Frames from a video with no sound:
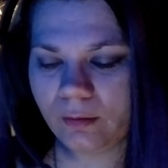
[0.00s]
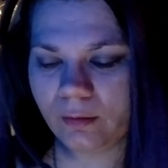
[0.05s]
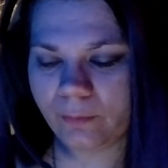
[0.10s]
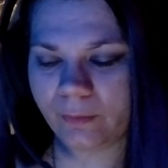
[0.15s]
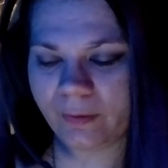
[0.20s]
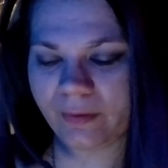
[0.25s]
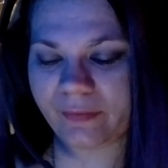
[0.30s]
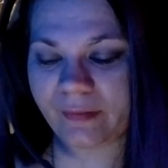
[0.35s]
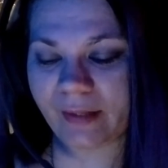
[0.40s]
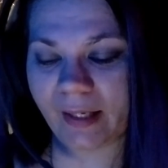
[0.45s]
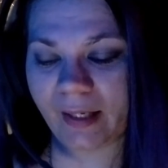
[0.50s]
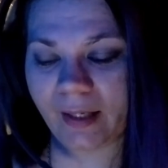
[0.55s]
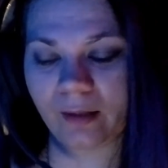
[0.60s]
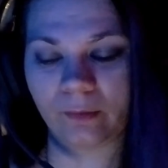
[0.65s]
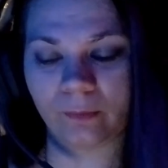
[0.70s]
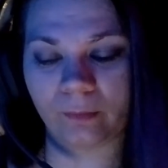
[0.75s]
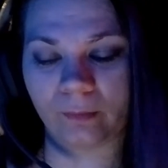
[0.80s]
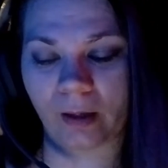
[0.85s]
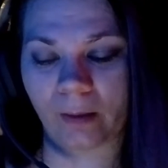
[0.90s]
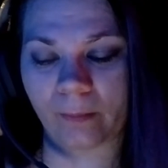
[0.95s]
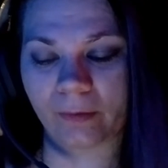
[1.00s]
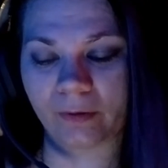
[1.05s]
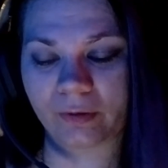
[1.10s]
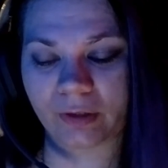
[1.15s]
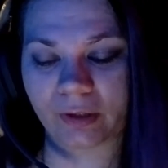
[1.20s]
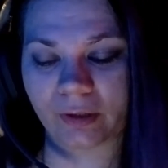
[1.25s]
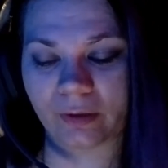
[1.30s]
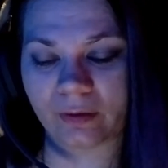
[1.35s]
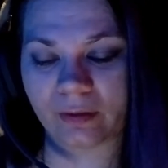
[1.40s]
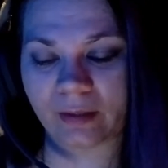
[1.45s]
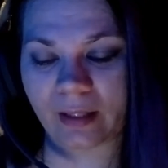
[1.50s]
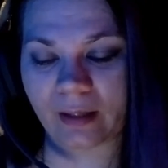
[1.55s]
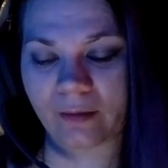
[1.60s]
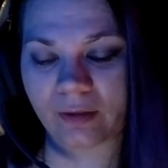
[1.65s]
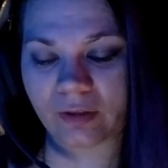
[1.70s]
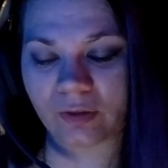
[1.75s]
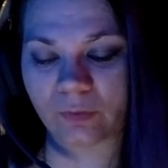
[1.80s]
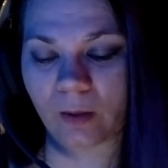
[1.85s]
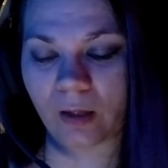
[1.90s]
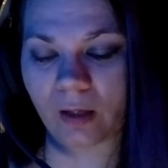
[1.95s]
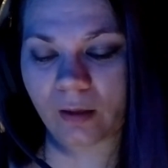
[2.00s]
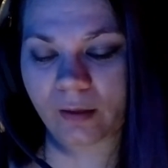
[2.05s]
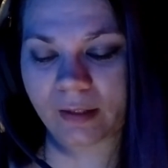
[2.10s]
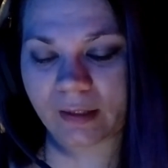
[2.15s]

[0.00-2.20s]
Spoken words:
With that, Robert turned down his walkie